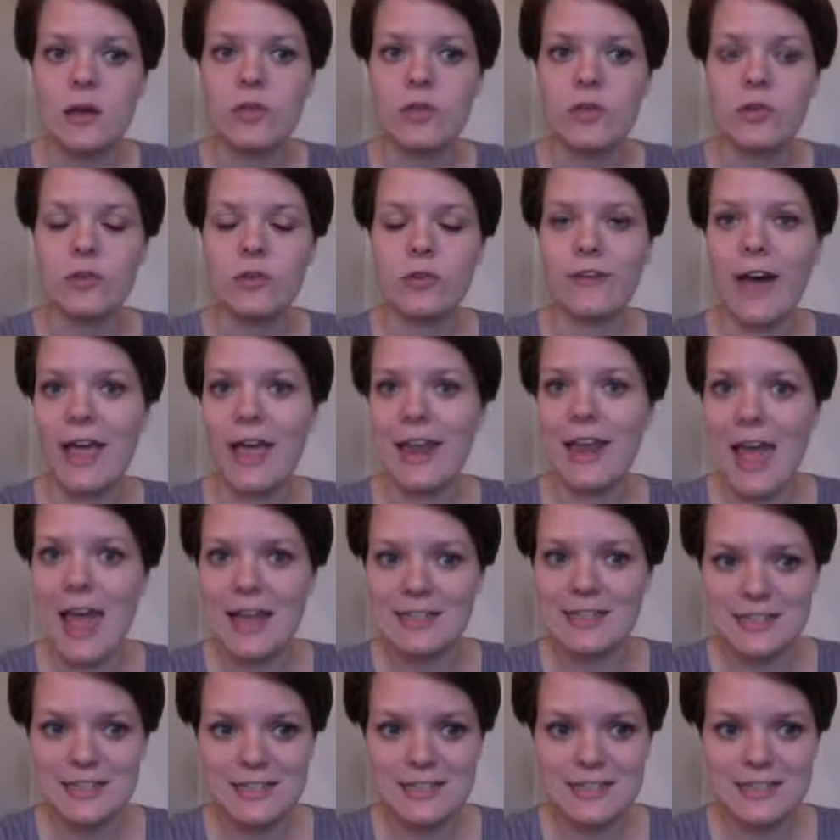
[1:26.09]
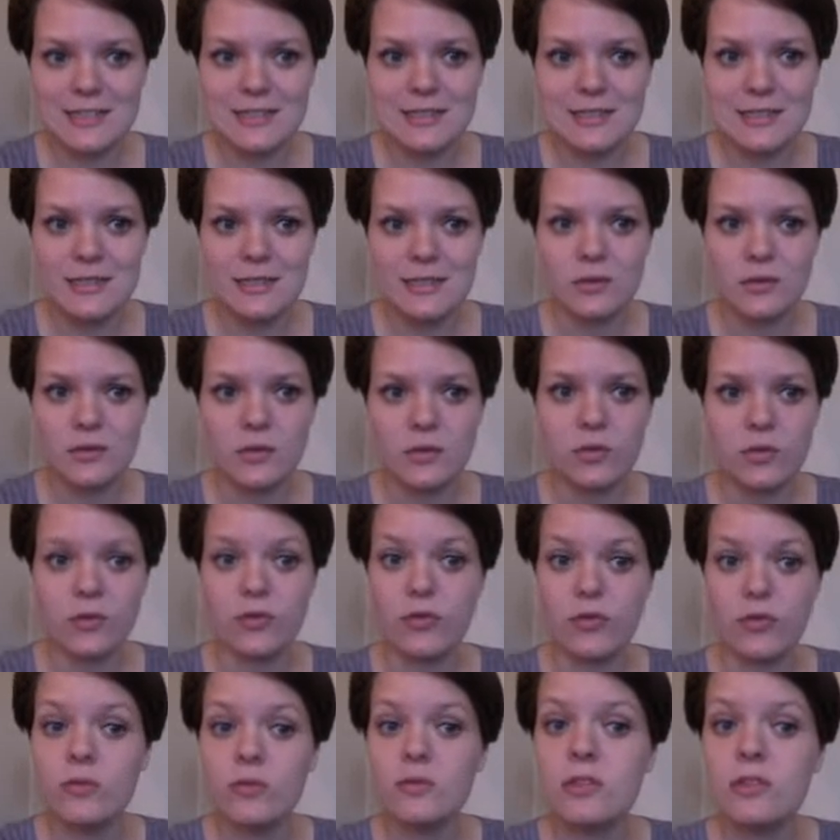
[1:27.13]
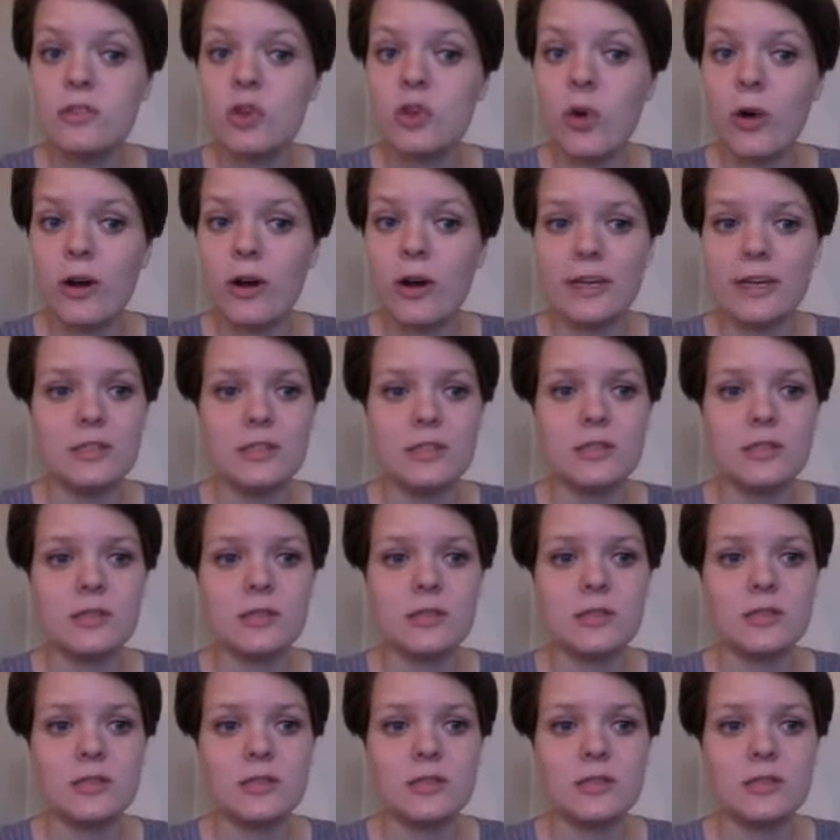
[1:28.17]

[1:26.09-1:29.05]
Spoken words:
through finances, through food storage,